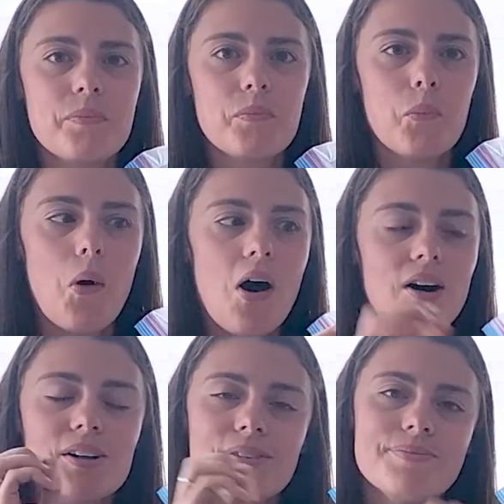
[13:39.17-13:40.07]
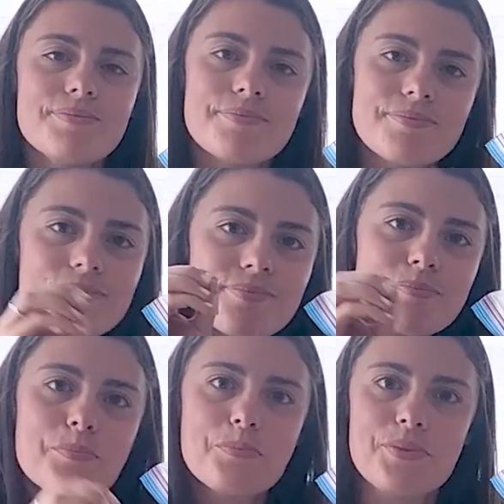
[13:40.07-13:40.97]
wall
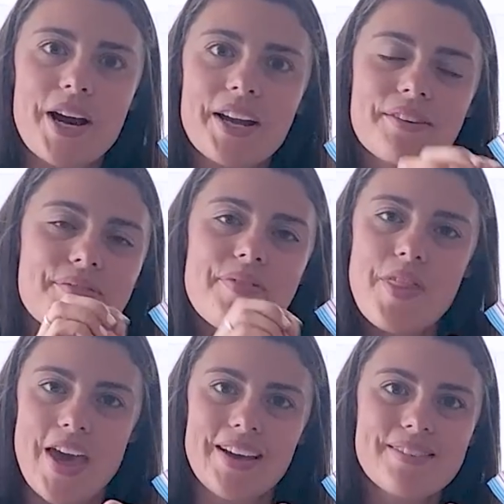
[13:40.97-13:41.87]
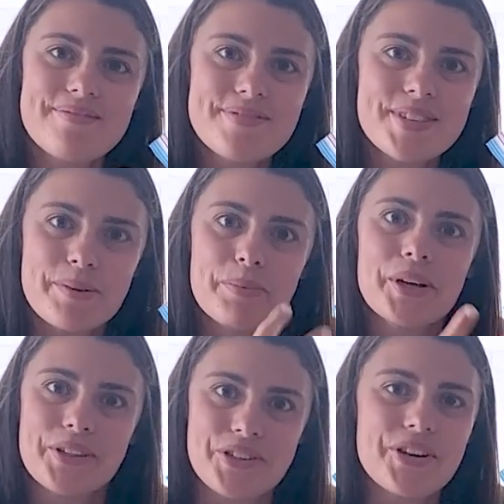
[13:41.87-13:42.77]
brick thing to
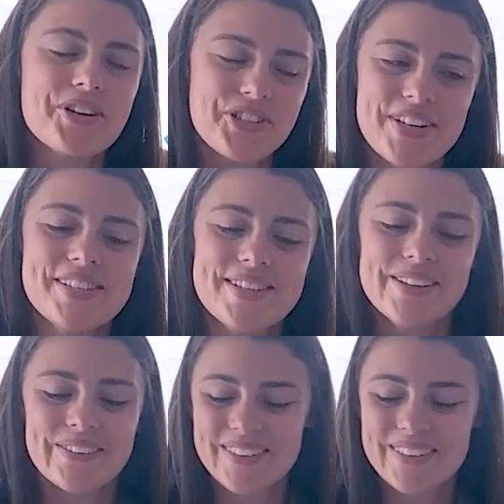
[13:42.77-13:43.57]
plug the charger into.